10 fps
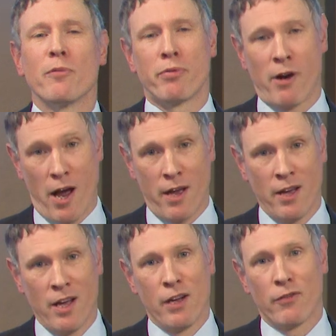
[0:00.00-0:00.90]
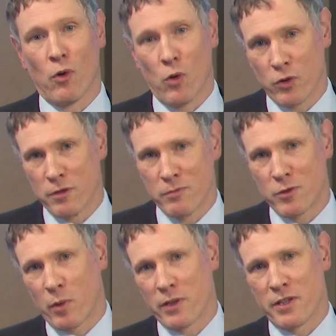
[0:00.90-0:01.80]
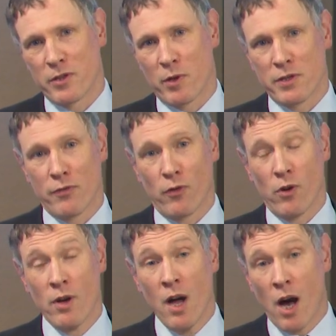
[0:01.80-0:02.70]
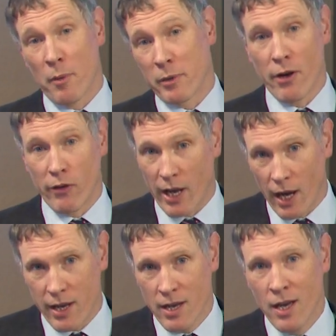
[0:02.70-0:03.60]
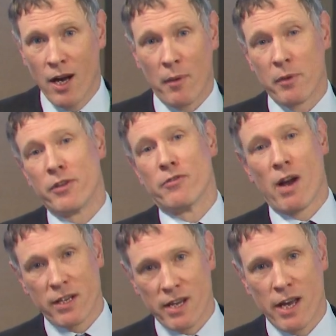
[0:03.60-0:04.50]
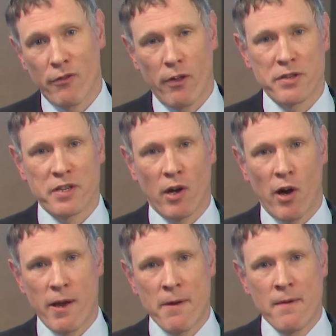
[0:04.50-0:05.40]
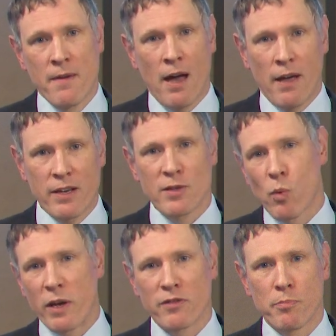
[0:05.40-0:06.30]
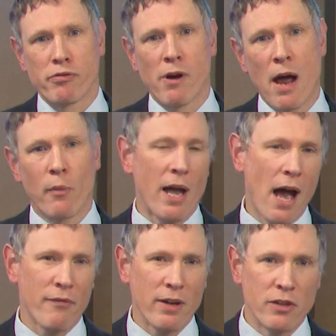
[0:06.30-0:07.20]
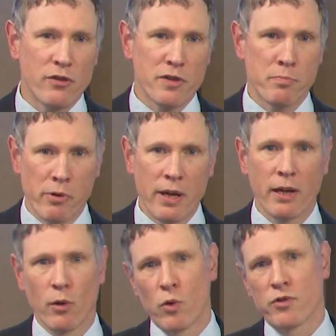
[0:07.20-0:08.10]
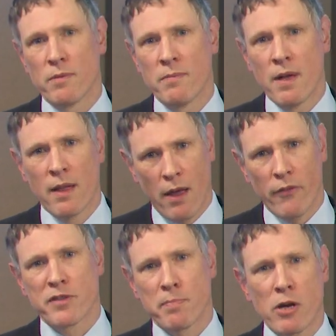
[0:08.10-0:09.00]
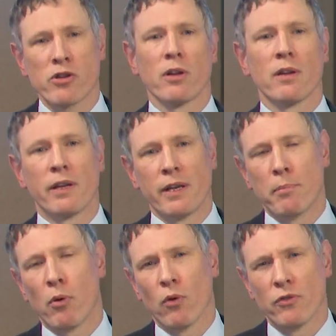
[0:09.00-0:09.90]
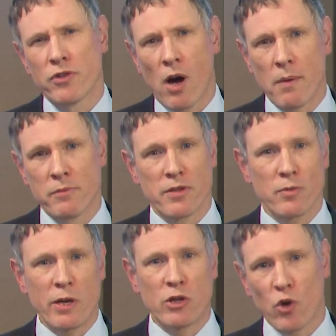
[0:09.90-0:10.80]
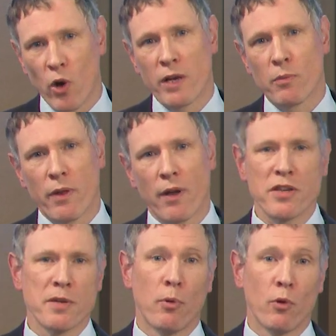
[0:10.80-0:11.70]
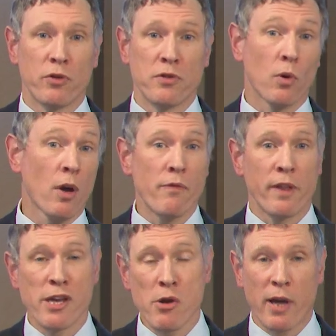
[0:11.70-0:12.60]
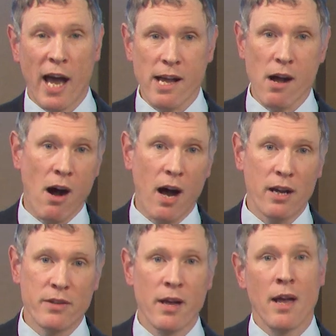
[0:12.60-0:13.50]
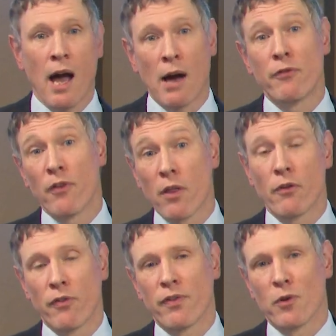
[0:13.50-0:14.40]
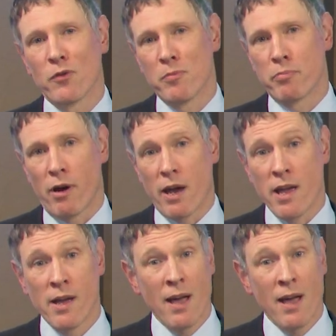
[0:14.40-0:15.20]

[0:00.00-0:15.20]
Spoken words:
of Prayer for Autumn 2024. I'm Kieran Kelly, I'm the director here at the CI, and these weeks of prayer we have each spring and autumn are special and important times as we join with our supporters all over the UK, Ireland and further afield to pray.